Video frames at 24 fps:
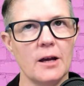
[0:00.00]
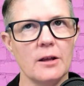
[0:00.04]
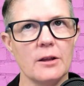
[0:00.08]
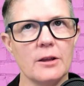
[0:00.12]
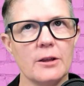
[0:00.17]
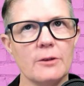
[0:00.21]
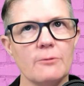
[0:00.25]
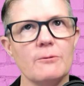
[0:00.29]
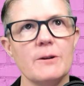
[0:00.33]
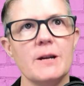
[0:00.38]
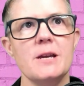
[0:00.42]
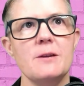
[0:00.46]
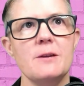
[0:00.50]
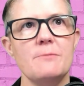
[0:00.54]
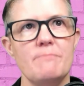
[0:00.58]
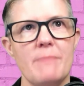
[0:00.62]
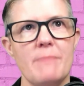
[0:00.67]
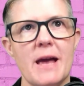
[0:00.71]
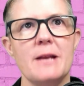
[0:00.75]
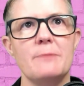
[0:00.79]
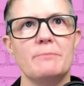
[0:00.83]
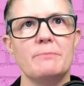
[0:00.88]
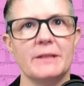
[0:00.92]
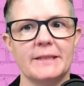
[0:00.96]
3
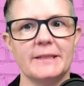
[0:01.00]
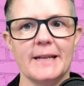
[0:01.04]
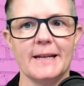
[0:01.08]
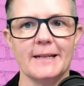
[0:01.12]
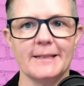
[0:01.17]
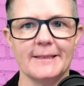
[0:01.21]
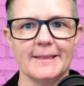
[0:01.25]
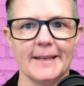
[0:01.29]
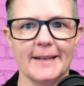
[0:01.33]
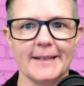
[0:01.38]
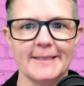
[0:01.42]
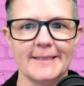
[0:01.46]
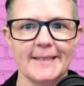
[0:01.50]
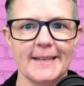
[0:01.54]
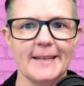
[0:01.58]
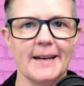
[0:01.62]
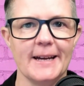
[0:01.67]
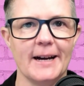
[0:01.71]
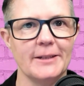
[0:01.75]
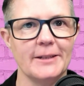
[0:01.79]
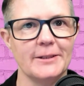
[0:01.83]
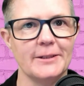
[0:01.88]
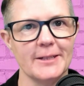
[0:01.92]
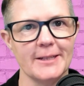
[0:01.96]
main mistakes that I see
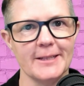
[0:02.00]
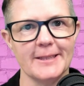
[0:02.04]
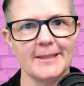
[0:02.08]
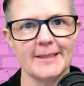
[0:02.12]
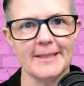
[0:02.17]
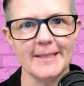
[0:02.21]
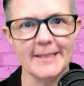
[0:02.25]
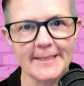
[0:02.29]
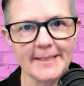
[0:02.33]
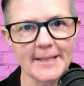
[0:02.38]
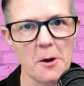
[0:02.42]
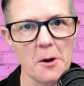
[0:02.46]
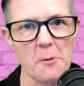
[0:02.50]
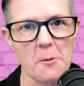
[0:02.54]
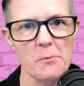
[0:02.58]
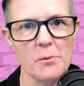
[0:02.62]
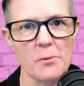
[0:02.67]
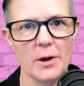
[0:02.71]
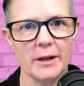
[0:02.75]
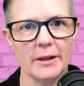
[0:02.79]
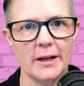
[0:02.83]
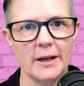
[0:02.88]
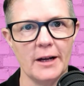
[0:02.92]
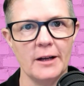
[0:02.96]
under this
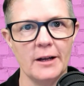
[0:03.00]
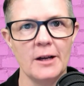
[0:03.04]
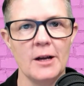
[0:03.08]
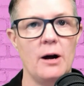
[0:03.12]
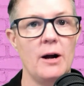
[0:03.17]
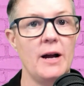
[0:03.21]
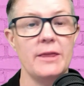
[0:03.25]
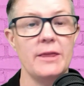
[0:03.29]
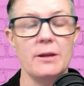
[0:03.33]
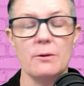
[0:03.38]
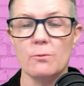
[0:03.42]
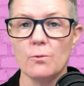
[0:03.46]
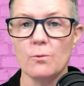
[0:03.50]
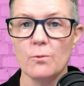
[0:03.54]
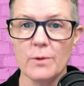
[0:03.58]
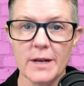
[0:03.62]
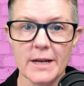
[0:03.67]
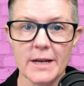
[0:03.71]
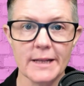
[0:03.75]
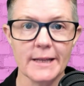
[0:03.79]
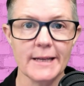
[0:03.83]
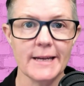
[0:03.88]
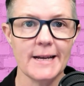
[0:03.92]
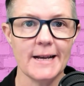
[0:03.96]
umbrella, and they're
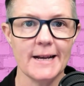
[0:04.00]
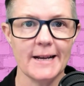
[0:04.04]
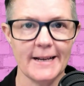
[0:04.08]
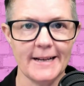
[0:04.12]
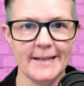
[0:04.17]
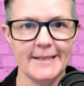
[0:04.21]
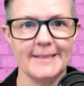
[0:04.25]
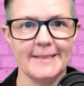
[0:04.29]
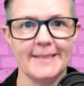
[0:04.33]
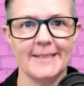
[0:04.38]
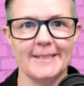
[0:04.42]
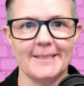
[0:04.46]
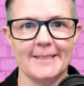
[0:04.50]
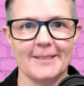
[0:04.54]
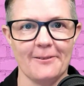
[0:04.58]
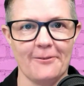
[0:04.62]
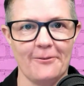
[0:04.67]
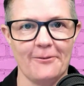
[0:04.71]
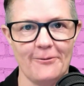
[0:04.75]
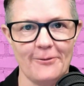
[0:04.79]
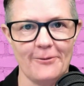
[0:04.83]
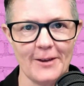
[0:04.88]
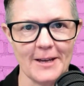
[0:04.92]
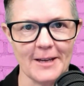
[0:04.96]
really easy to
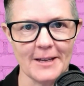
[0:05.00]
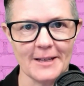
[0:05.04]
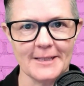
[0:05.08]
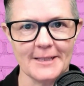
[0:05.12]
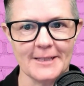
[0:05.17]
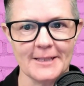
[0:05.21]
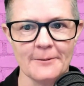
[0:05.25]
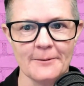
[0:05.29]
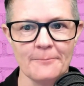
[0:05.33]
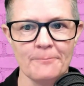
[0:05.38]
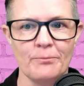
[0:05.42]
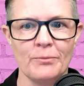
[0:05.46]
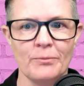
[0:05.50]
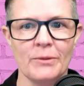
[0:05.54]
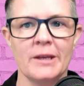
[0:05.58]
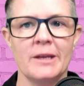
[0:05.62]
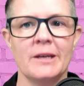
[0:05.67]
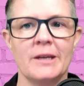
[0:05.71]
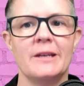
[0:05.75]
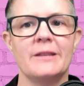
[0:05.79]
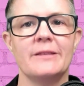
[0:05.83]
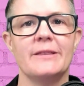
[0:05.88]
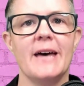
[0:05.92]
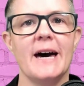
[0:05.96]
fix.
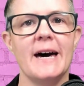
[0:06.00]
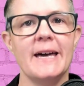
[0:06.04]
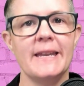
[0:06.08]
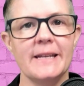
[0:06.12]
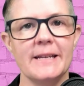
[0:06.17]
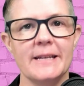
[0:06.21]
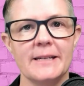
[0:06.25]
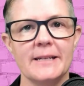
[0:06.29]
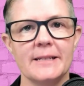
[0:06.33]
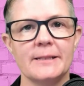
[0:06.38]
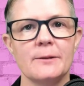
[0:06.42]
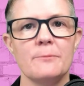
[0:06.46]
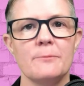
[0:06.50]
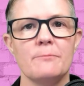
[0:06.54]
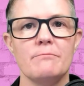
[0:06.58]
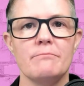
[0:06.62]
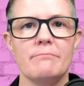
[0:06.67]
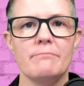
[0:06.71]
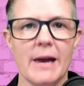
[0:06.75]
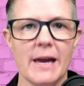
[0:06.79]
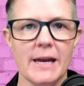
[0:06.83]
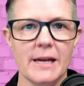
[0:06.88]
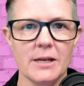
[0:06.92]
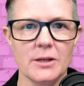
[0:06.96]
That is
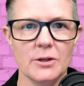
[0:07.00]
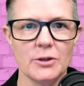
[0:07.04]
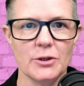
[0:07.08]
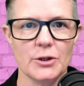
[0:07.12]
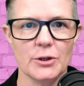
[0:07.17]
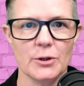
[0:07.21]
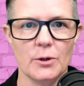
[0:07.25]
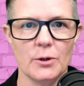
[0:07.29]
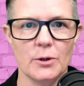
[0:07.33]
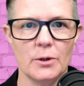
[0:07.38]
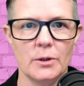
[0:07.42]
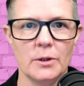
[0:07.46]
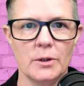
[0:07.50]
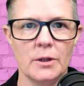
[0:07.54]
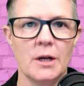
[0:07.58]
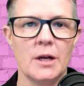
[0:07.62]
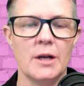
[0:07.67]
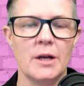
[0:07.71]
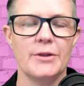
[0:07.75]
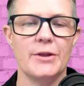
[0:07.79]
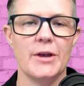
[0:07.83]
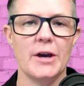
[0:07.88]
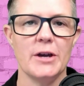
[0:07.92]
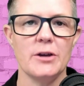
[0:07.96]
making sure
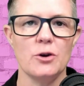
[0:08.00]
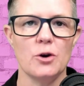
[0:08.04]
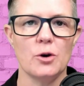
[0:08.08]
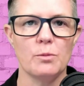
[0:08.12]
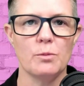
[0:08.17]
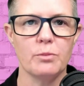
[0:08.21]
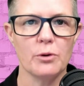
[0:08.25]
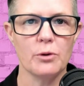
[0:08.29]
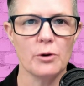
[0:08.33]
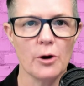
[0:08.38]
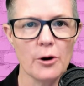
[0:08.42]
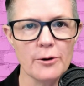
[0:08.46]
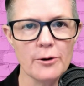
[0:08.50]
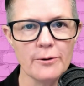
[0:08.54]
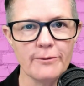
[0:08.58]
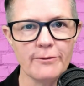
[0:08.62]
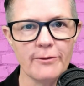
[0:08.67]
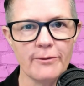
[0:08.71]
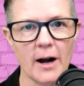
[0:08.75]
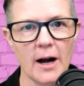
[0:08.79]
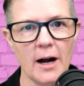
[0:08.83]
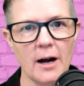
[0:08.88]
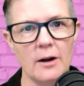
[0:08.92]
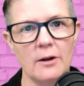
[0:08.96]
that your
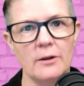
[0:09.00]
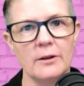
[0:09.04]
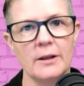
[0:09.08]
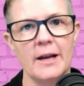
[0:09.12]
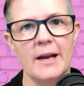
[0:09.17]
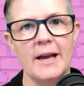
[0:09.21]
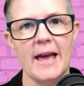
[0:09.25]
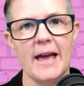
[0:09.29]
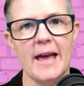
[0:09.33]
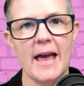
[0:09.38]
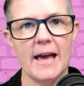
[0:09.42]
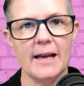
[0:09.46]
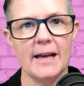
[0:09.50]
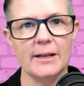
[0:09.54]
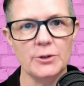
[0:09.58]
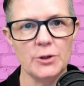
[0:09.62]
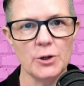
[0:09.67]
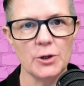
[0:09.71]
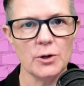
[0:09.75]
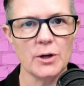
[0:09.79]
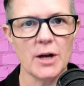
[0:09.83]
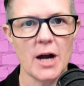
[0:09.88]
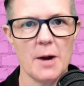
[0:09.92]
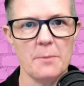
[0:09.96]
profile and
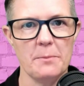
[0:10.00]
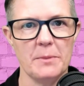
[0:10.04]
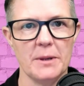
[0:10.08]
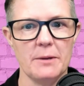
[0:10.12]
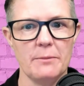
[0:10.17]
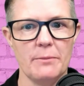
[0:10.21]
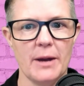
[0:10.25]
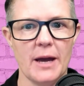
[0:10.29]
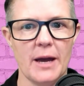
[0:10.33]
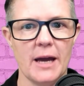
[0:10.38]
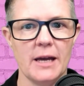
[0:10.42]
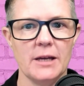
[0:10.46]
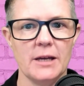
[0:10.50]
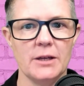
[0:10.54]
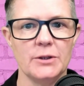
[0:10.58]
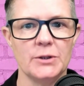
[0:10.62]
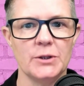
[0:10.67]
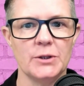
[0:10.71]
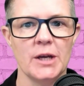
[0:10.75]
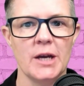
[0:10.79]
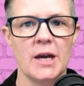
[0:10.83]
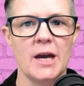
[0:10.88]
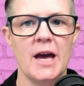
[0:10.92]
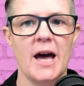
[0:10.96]
your company
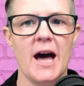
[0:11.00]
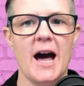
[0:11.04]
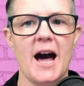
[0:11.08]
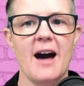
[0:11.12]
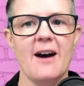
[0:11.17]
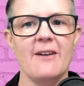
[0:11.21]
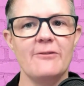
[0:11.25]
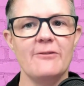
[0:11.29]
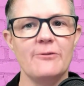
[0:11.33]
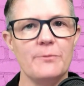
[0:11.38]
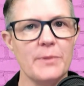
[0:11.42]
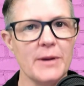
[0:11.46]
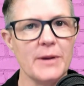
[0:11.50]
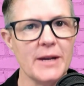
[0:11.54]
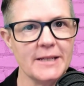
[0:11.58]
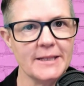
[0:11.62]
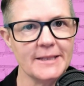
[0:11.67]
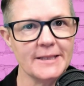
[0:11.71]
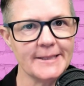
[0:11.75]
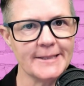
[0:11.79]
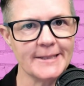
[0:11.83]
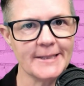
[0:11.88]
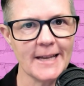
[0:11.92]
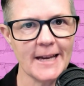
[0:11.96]
page have been
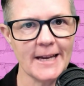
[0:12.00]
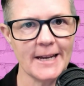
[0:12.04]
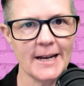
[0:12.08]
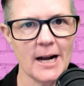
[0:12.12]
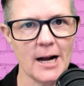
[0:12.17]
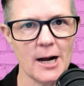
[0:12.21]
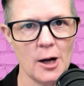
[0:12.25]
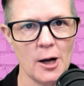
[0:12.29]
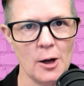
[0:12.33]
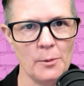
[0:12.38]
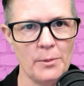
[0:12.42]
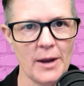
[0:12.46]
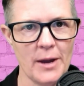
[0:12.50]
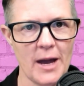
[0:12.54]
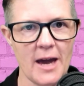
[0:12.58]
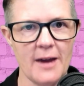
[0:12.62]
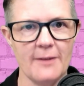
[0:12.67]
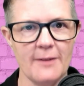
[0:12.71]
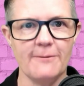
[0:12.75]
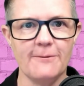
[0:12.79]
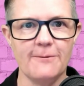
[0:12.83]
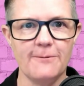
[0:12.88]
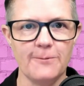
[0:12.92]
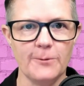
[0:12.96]
set up
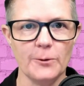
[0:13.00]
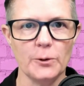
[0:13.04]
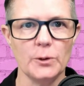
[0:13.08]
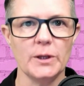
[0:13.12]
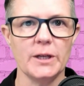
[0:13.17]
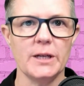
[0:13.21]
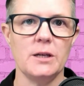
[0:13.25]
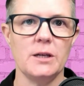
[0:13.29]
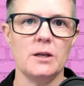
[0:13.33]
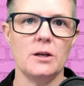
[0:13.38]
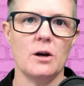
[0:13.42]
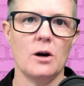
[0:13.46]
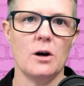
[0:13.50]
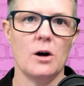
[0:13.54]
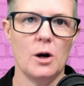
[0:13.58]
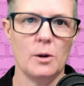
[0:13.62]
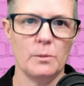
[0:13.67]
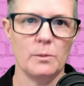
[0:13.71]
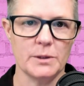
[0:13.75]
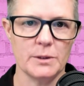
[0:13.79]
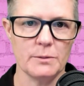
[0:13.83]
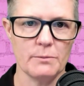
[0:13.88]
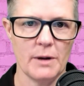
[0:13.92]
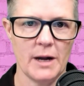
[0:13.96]
and fully
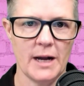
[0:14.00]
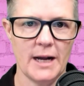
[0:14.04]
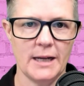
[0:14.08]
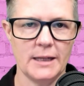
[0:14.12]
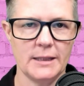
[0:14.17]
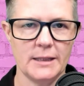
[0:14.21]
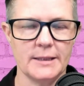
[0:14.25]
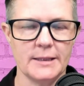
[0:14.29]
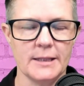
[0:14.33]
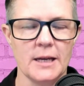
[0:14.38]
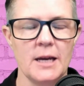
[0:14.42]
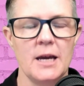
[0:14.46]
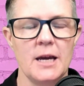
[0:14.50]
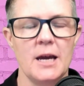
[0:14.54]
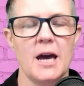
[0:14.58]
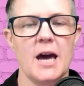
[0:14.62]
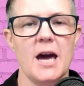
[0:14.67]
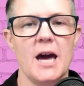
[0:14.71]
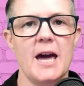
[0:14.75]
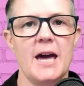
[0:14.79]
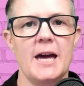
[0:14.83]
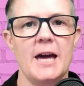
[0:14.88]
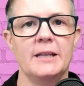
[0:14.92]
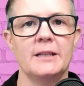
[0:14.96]
optimized.
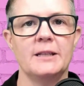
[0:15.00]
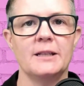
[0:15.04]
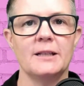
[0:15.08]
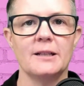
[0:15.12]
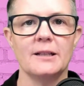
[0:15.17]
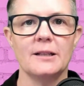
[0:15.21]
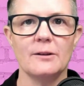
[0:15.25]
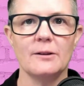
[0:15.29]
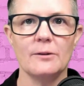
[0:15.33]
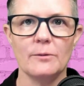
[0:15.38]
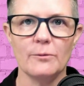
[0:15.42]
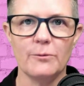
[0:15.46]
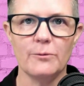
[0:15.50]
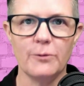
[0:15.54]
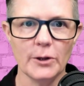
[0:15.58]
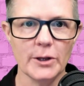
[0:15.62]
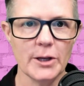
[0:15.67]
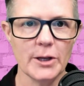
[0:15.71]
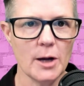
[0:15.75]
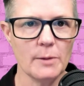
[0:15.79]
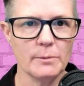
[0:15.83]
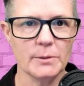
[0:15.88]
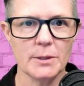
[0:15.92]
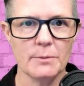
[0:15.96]
And fully
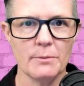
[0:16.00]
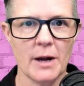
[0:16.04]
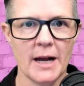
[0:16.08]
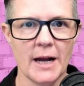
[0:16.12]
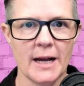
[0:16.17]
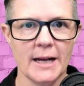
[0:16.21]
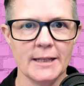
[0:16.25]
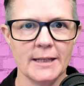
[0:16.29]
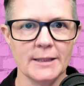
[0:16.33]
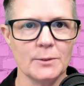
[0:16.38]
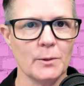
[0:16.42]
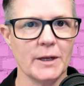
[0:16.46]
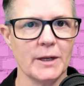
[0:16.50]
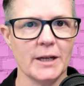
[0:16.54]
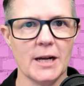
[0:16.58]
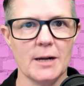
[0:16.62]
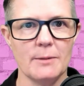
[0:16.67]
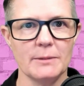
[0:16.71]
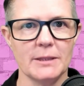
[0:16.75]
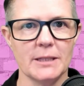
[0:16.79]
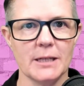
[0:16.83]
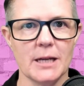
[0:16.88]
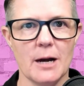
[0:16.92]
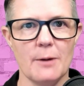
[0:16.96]
optimized when it
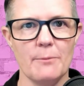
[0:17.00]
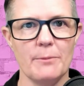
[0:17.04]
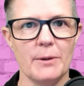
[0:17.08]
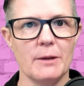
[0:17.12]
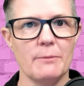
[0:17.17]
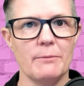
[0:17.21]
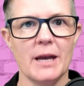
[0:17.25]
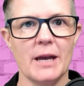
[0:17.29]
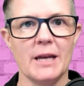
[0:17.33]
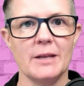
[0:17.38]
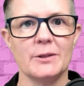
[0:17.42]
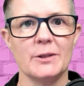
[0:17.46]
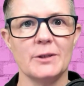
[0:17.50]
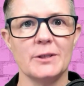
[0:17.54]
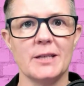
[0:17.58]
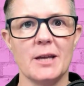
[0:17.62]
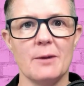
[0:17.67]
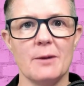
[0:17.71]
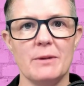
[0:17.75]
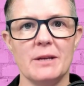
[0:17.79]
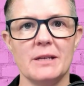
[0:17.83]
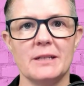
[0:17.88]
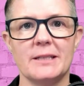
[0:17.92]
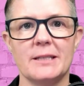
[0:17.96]
comes to company pages can
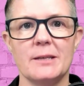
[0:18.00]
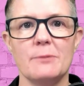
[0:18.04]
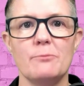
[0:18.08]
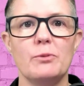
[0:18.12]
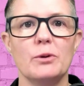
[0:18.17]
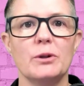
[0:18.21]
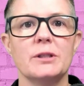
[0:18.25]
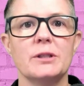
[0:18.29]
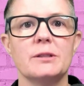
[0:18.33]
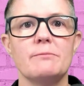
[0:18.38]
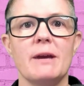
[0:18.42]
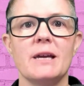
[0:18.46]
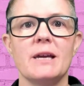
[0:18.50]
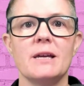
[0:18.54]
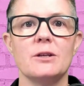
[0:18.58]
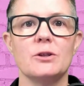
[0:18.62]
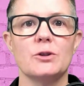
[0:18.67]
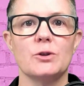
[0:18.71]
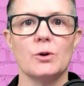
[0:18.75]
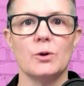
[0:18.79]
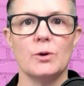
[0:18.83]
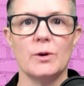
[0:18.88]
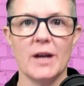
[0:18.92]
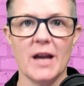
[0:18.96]
be as simple as making
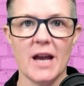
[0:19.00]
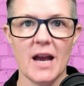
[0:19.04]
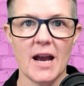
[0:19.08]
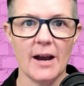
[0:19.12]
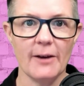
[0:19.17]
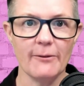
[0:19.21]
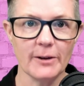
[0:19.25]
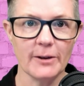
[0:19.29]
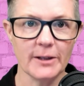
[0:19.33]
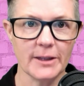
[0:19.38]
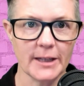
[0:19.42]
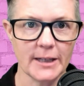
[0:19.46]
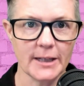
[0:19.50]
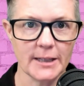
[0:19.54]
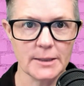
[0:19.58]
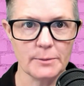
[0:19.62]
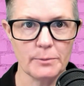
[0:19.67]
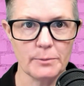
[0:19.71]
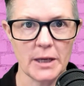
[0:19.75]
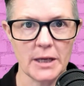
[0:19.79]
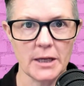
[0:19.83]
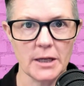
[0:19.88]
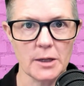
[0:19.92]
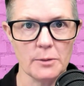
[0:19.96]
sure everything's
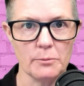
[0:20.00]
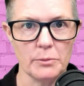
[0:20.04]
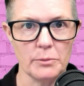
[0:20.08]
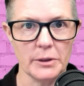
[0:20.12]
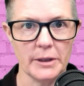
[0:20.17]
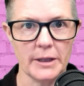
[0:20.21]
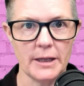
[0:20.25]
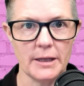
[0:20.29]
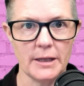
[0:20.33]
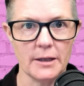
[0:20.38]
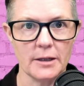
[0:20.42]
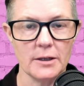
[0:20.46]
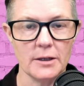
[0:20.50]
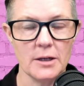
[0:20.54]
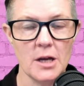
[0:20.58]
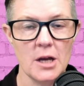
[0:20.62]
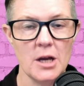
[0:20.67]
been completed.